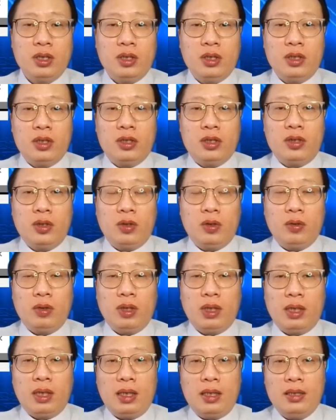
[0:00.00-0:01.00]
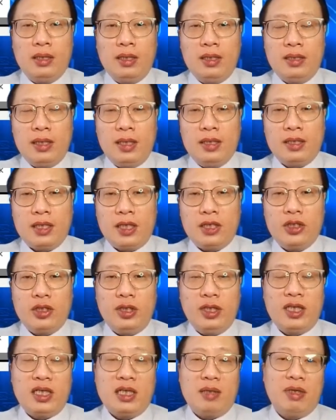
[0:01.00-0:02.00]
So this is
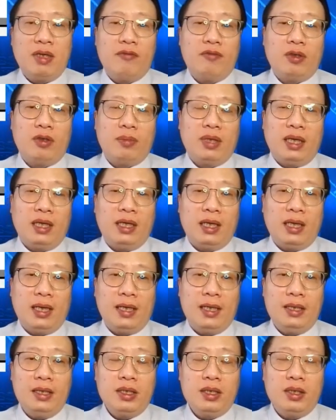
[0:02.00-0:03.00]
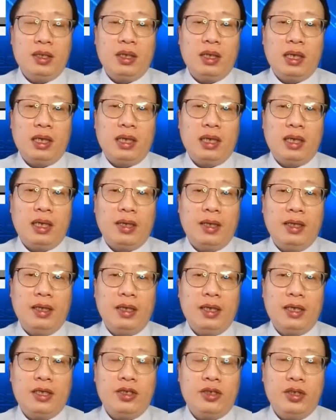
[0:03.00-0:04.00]
actually coming from a client.
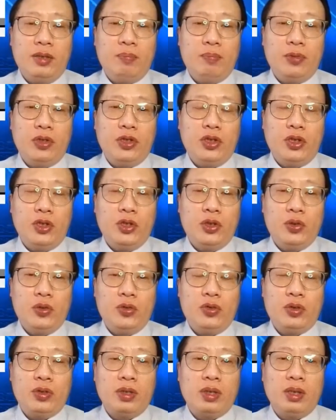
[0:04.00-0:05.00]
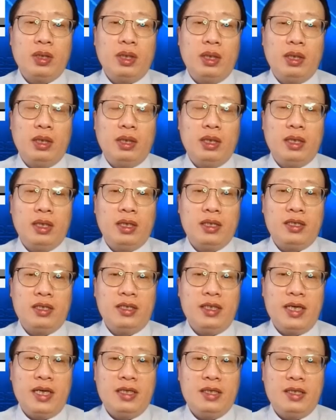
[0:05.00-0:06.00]
They actually produce
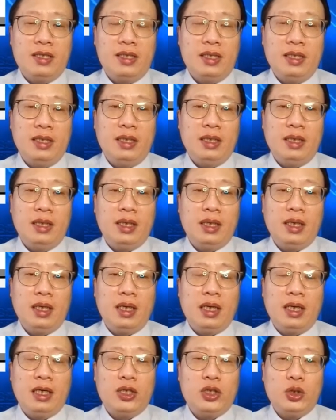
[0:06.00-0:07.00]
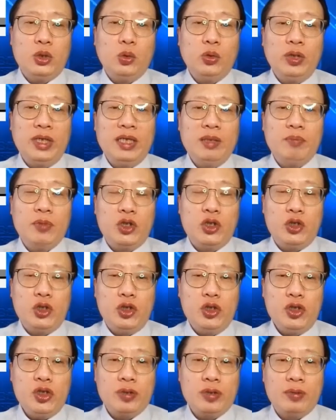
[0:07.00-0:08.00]
CNC tooling
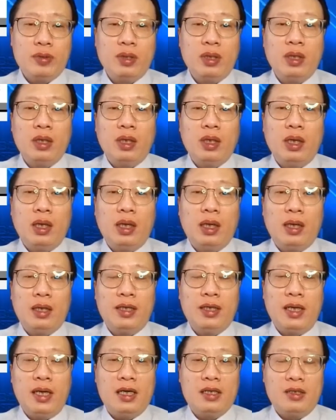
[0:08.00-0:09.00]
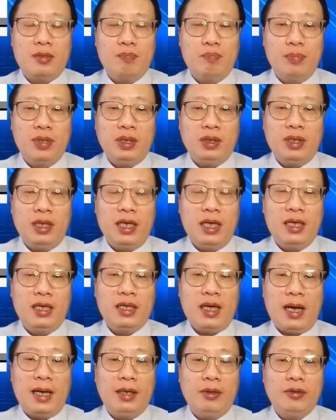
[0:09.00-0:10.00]
machines that has built-in
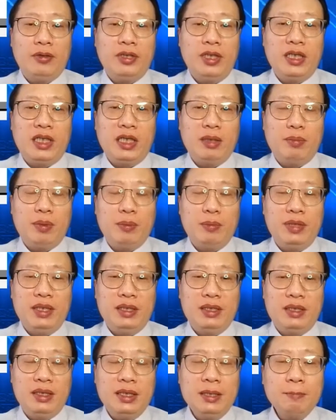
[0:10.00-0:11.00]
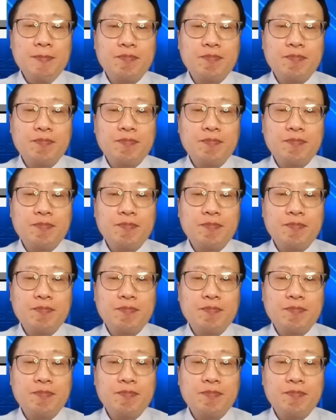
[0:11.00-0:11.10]
IoT capability